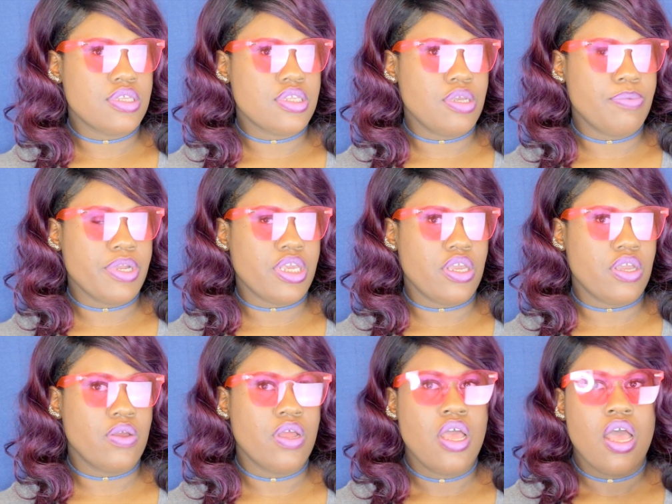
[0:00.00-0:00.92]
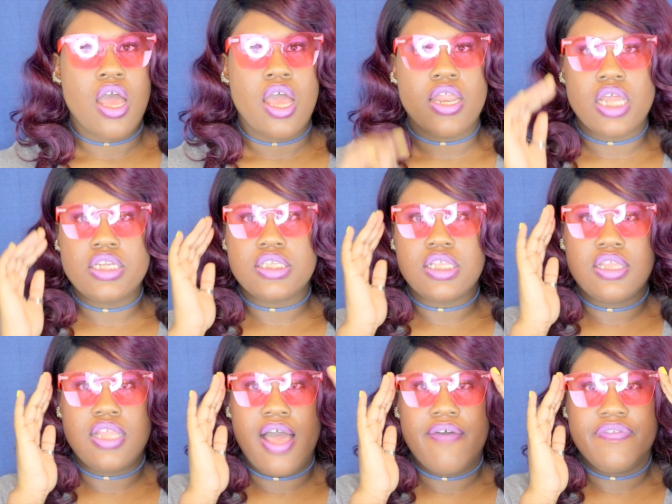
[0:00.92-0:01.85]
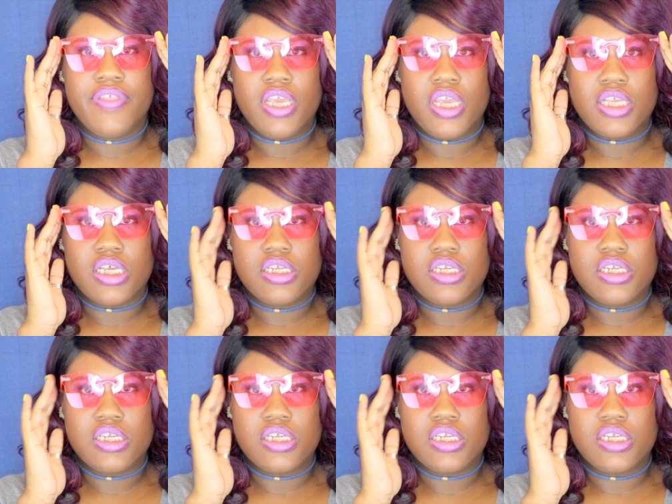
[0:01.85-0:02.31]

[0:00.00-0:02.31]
Super cute. And I just love these.